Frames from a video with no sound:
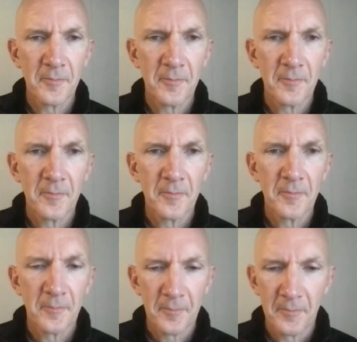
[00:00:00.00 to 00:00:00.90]

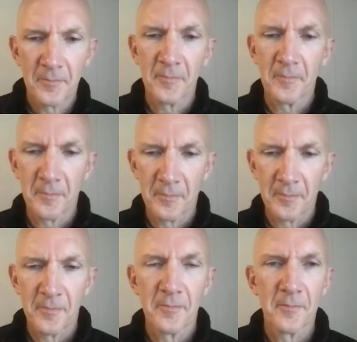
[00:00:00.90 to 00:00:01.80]

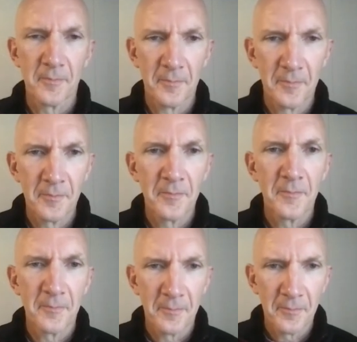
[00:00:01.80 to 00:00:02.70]

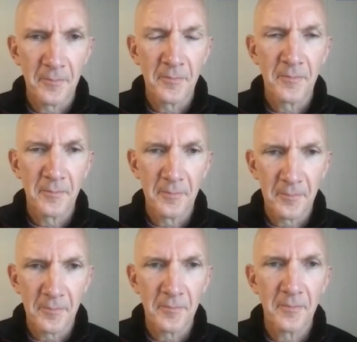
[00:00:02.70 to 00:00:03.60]

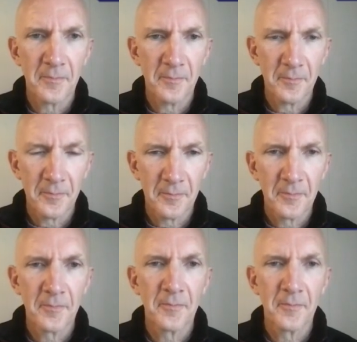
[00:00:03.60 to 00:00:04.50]

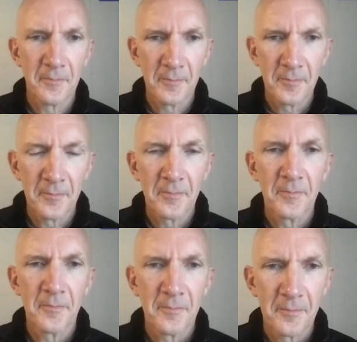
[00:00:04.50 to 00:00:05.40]

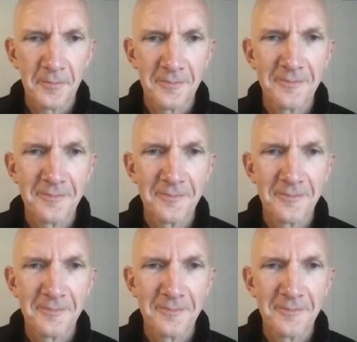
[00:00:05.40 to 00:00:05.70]
This person isn't speaking.